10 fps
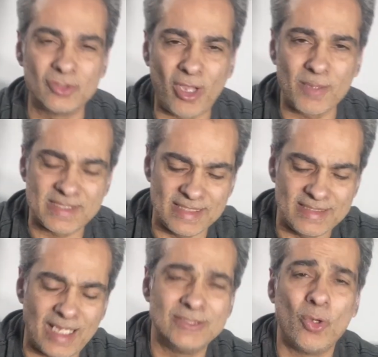Dobson
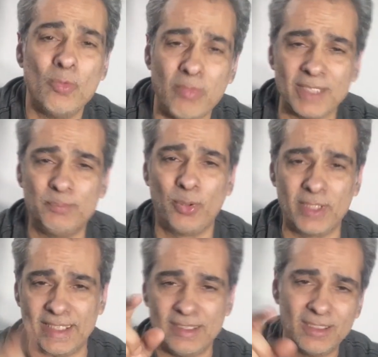I don't mind
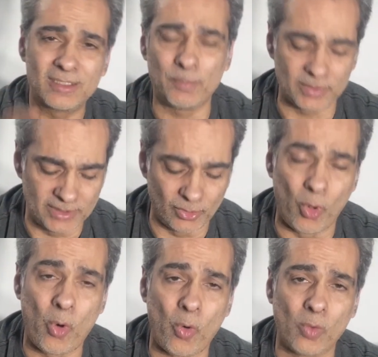putting a couple little
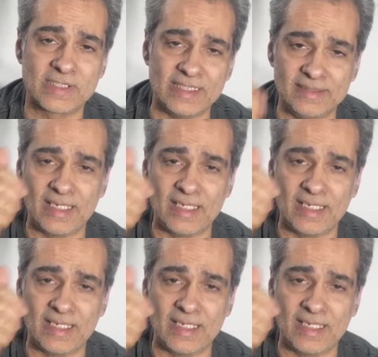holes and then